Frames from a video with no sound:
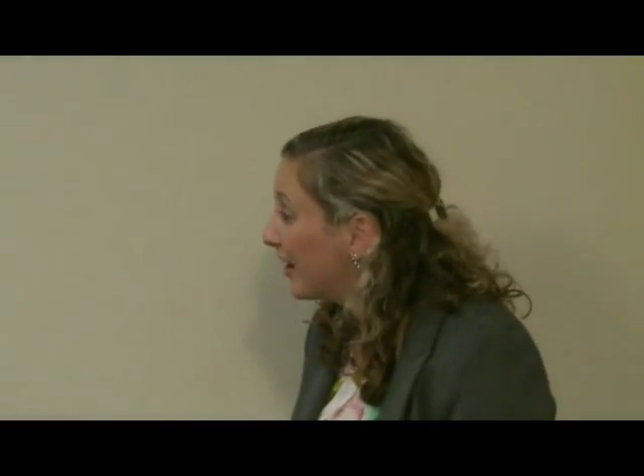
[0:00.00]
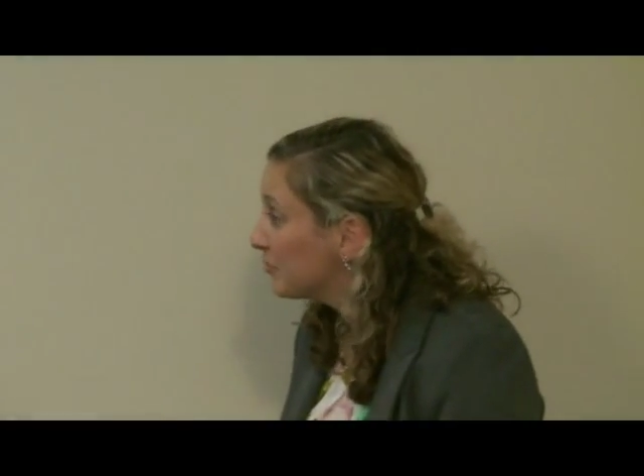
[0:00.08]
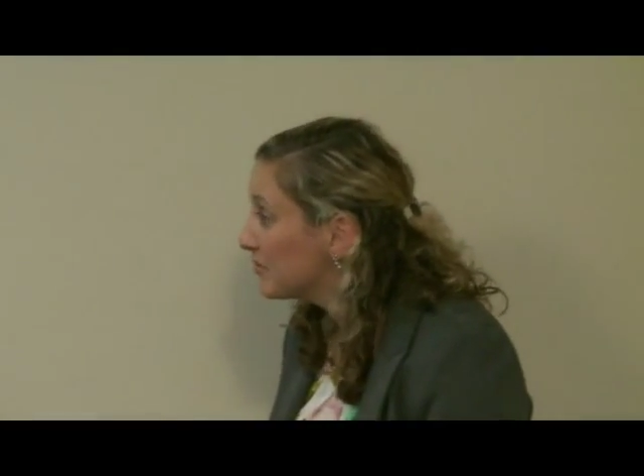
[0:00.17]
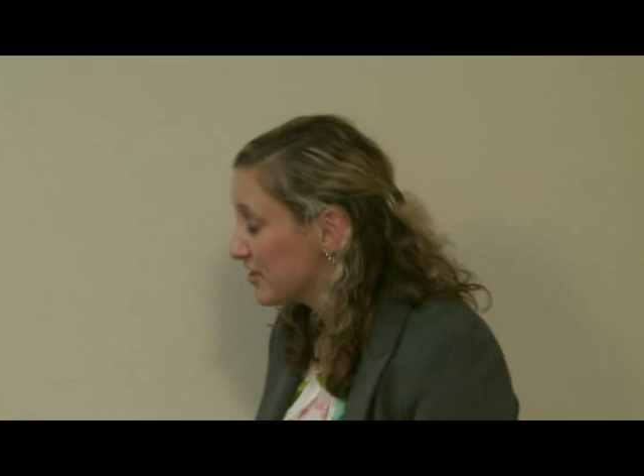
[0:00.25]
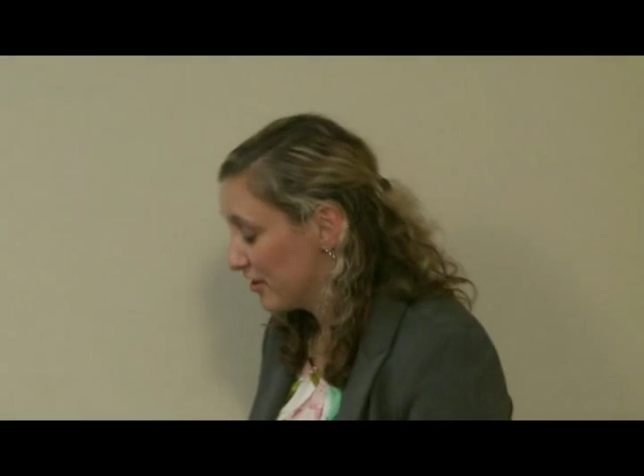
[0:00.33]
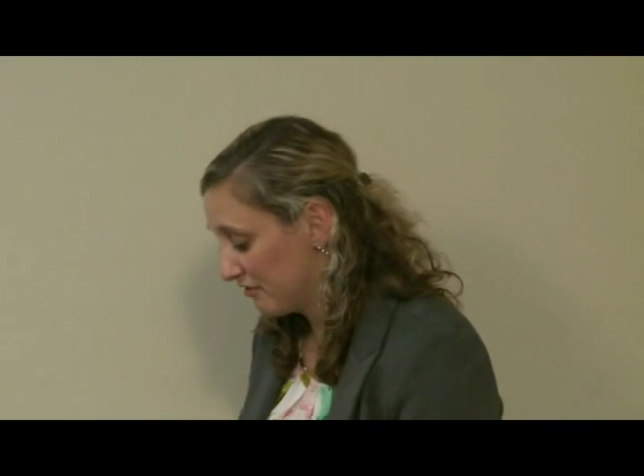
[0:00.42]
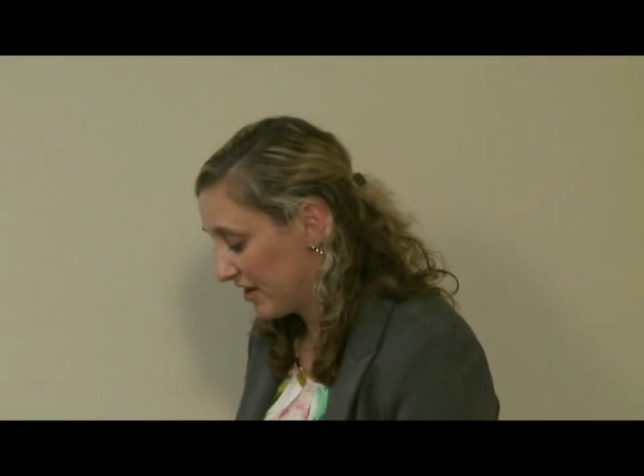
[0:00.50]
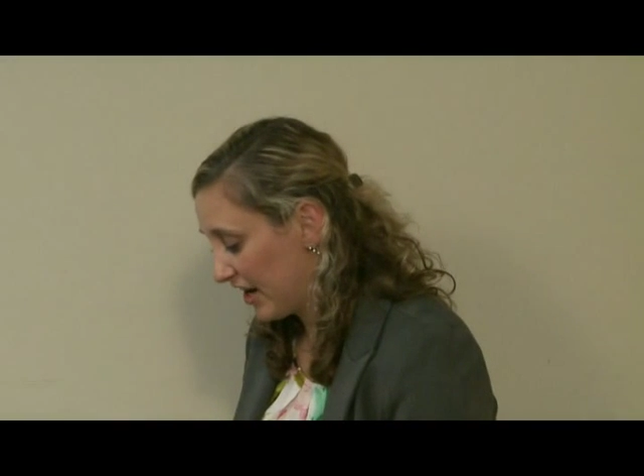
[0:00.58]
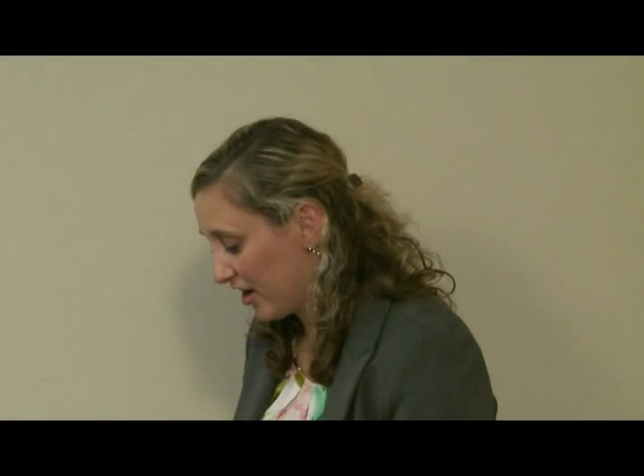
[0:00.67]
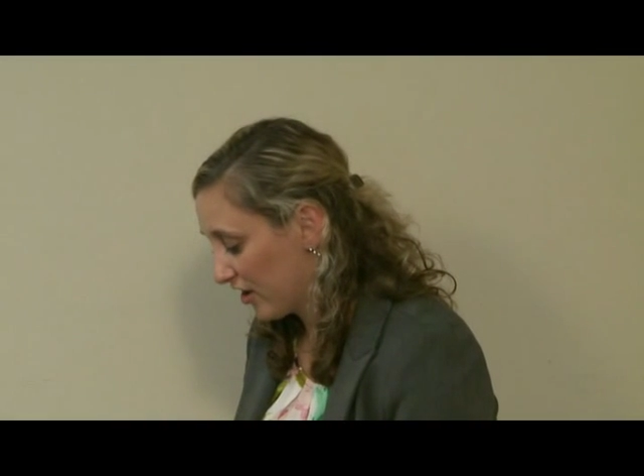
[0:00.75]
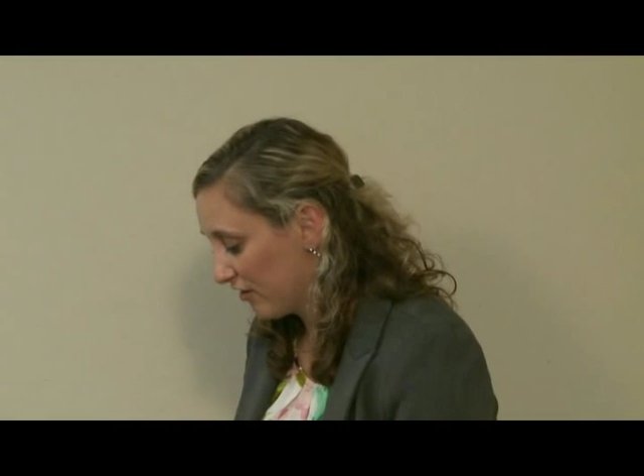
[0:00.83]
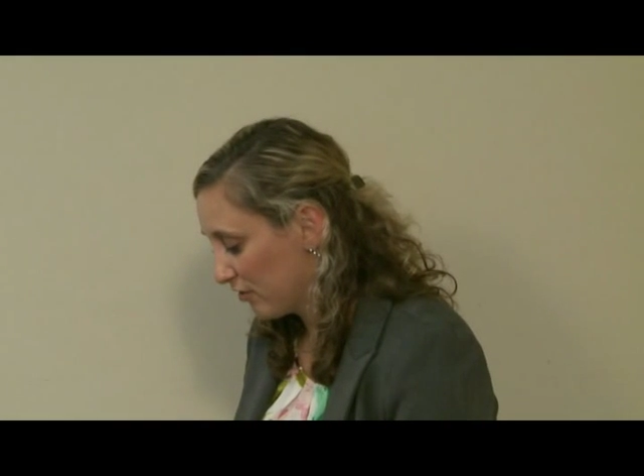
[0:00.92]
types of
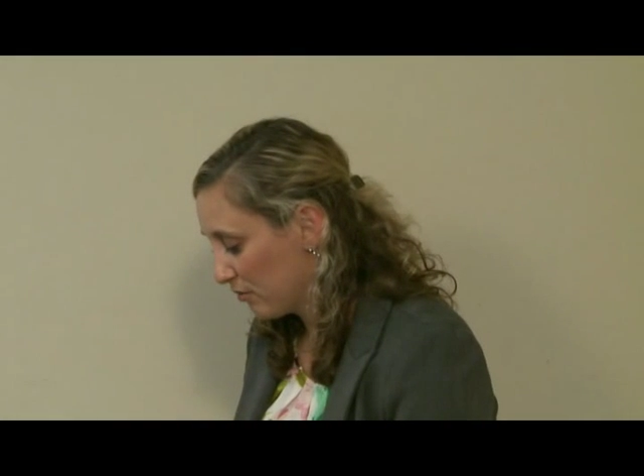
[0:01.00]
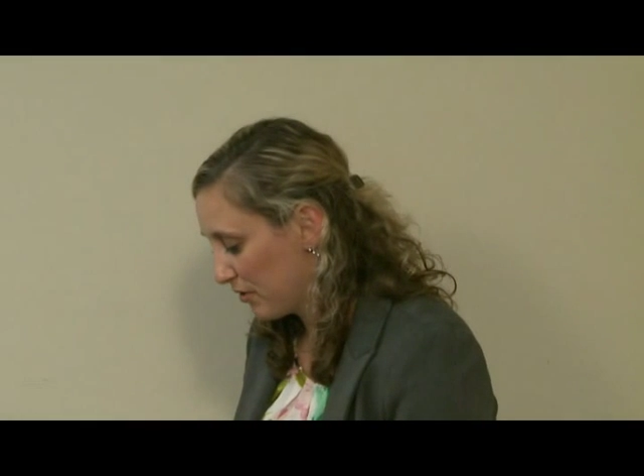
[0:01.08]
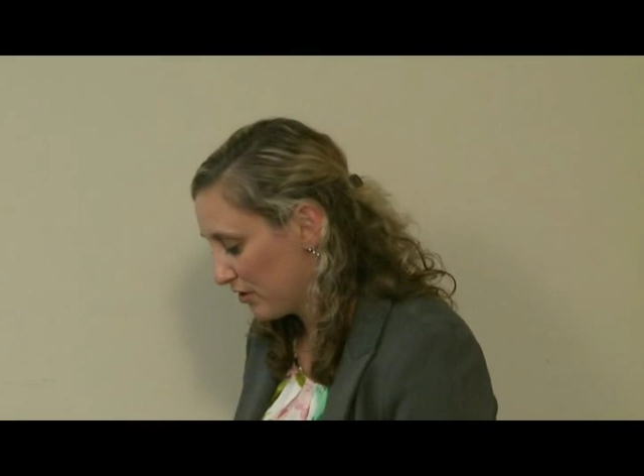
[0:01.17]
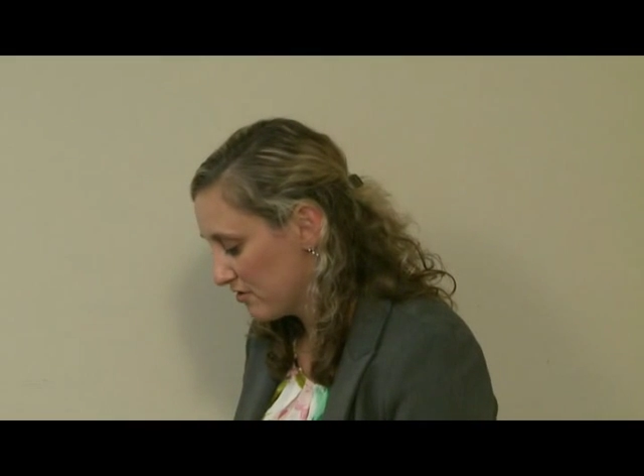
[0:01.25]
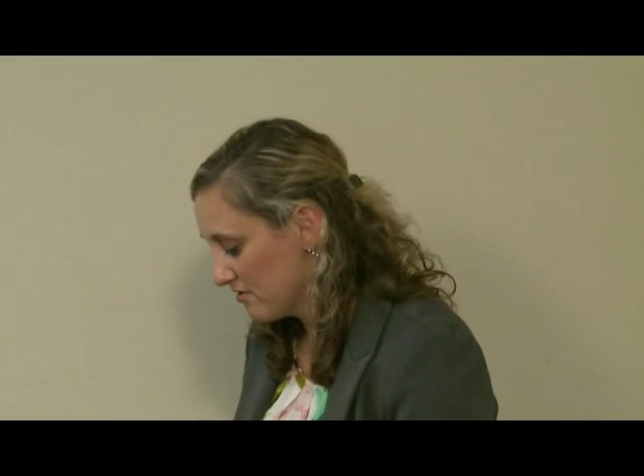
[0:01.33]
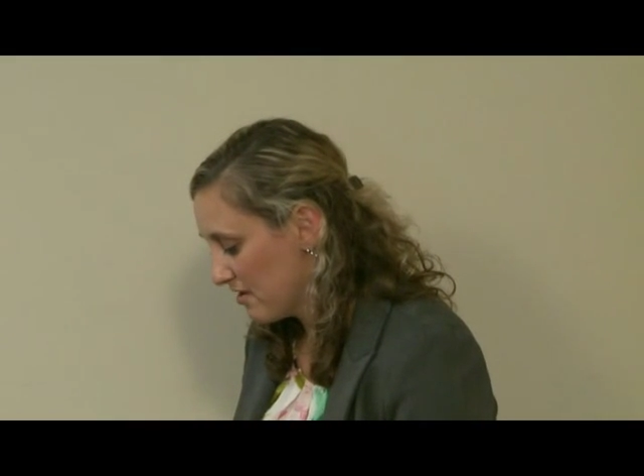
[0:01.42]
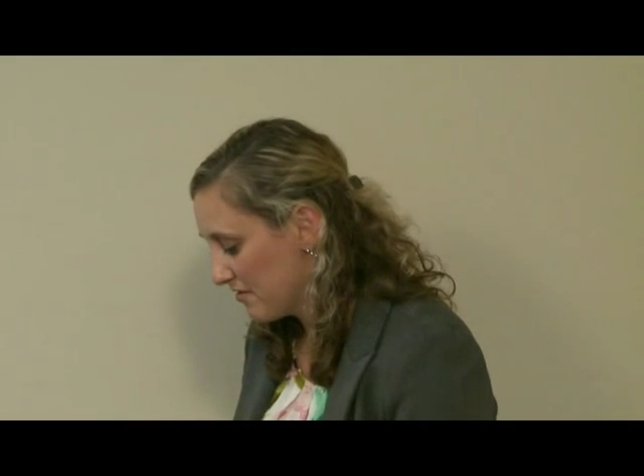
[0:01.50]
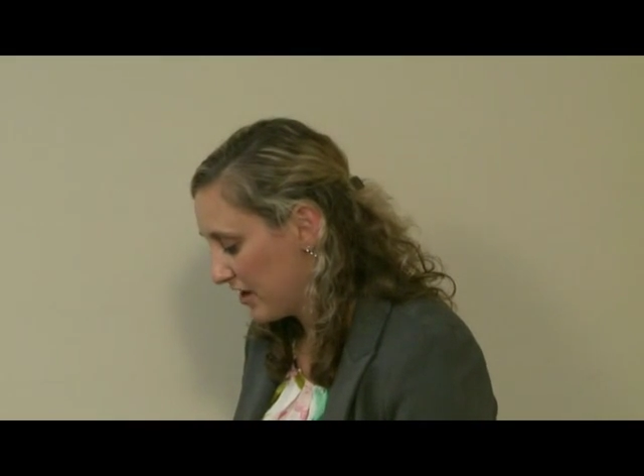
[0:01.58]
caregiver burden